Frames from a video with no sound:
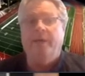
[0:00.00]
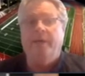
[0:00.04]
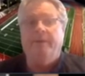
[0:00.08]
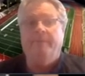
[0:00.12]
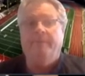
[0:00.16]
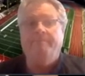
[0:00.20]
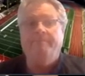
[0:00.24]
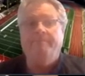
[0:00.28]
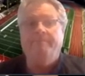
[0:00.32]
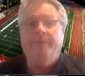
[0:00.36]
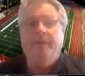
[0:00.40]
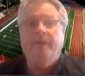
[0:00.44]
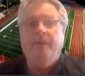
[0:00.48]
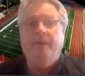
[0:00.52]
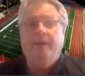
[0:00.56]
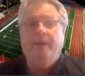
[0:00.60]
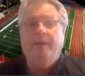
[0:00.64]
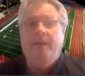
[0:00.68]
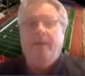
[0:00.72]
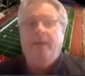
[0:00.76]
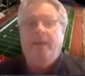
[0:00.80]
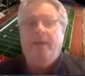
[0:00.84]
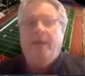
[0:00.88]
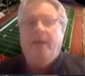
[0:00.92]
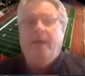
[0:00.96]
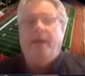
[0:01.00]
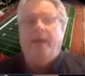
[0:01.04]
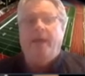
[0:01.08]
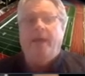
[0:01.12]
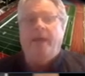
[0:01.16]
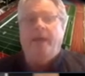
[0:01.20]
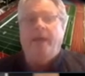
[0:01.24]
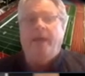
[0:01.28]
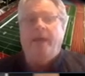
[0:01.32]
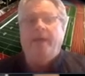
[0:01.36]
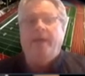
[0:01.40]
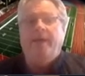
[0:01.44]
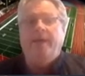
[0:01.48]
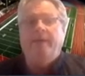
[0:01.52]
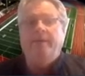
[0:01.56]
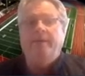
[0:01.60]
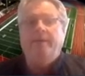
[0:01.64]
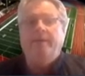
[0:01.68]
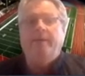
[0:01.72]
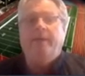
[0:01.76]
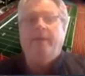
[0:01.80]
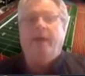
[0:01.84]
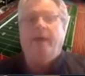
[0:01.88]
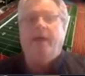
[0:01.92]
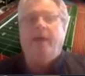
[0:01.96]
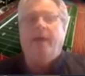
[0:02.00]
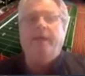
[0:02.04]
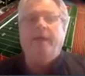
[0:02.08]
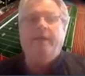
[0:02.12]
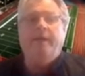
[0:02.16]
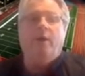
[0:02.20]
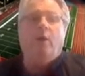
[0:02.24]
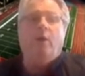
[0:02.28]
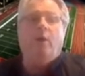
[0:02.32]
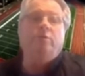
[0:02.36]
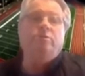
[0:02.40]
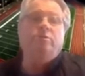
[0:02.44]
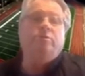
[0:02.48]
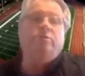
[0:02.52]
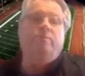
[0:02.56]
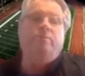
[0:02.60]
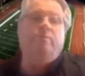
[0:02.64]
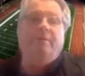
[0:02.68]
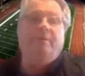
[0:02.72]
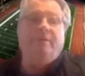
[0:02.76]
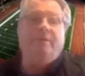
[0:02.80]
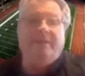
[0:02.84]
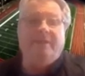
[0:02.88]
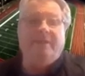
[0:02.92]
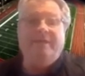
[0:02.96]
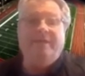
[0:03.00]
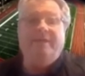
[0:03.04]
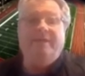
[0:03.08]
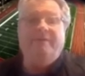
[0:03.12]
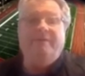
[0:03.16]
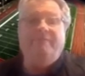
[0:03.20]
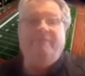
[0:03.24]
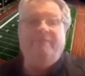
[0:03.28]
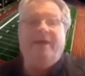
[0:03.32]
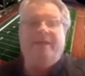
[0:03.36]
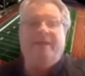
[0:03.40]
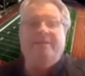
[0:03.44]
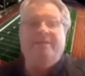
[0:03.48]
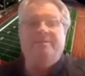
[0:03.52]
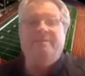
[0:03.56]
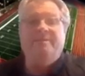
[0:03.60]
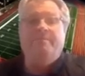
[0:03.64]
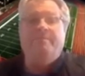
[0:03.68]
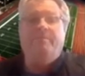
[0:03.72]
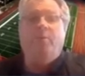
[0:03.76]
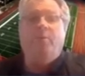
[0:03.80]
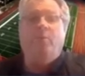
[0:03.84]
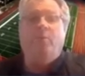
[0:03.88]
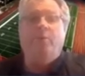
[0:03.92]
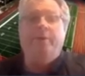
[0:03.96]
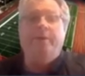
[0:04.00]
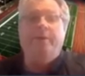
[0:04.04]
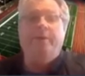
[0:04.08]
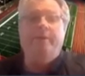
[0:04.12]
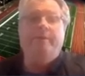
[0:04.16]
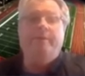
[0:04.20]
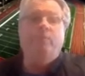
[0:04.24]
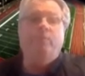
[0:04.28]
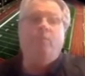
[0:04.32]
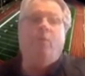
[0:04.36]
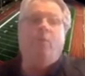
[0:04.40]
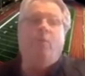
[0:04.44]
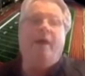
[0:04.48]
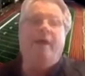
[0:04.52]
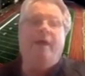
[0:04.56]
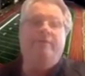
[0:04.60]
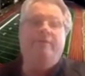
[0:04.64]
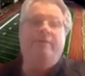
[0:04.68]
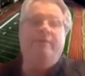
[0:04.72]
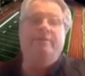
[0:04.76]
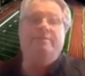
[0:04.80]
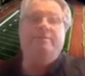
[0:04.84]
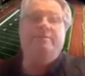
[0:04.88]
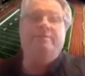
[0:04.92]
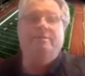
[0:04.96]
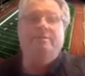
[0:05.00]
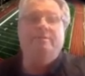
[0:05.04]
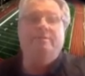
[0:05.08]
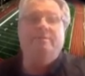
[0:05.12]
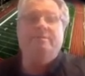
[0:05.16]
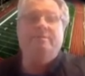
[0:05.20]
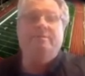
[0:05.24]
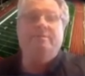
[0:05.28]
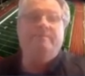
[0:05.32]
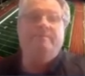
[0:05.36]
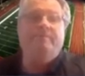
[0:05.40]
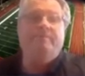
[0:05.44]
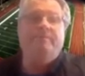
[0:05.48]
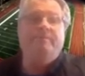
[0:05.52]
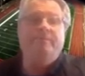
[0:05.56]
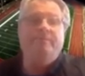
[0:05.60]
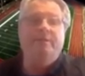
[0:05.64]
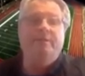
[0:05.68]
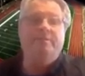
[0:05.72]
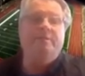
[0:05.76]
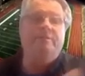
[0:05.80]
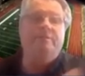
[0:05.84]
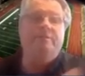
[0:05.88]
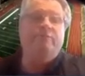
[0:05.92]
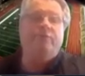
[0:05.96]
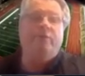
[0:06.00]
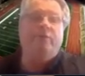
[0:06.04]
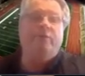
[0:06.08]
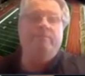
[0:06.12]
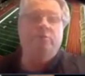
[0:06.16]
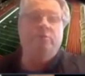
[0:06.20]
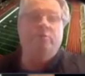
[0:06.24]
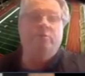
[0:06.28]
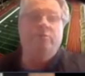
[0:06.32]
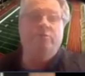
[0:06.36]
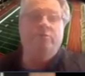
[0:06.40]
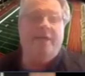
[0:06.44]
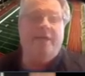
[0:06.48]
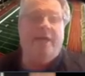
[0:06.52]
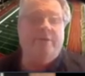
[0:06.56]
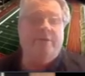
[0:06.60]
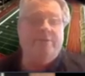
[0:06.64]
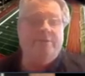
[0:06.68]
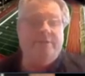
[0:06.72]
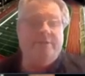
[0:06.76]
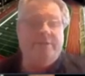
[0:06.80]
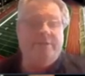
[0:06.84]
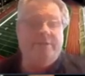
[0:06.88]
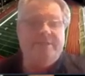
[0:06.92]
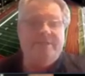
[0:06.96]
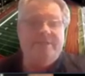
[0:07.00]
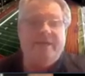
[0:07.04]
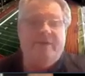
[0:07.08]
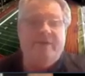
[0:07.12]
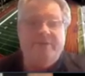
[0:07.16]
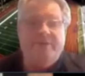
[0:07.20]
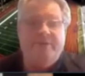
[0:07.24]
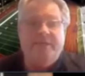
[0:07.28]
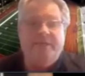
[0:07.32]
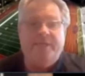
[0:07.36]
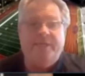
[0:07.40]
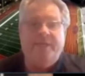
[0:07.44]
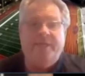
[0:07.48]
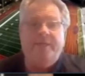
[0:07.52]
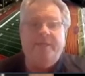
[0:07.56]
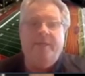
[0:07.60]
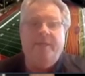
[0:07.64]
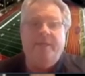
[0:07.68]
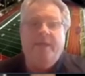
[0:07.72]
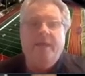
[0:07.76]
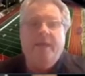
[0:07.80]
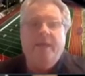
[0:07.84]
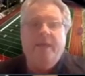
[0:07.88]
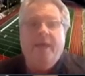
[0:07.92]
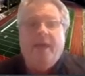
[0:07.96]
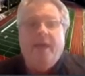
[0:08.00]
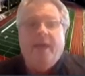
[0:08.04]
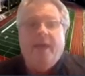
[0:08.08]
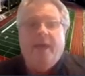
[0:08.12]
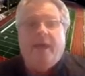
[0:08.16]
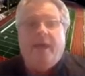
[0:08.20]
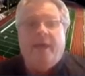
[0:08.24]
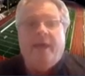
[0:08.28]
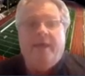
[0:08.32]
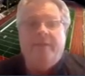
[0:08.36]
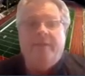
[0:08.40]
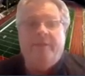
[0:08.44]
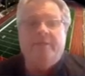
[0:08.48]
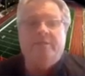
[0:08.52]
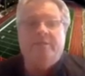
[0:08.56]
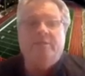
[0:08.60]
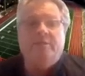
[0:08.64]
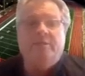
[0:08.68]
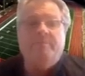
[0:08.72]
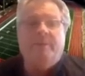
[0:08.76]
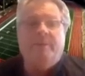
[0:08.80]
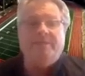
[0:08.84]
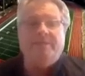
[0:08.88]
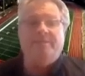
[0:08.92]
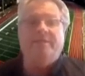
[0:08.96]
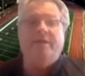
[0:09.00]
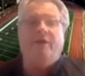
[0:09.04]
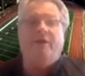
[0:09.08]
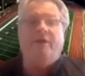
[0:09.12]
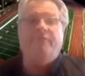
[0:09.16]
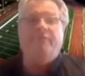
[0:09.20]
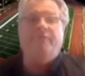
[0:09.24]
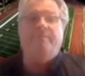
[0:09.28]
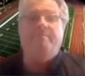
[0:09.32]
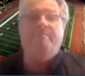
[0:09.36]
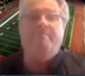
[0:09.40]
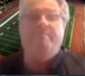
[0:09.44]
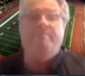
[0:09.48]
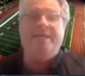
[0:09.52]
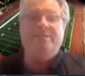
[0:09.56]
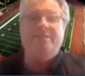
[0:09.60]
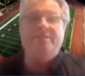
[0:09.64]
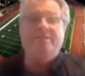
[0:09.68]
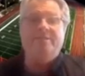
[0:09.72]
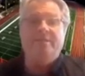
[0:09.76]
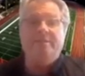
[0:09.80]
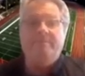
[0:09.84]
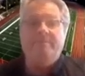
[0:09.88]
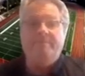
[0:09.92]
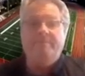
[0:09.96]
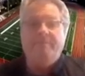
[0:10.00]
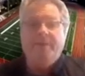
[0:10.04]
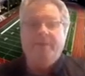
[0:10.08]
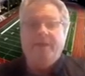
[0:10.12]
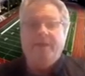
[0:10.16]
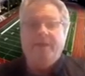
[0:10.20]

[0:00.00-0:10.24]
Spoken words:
well. And I also believe that it's important, and why this is from 2017, and this is myself and Mason.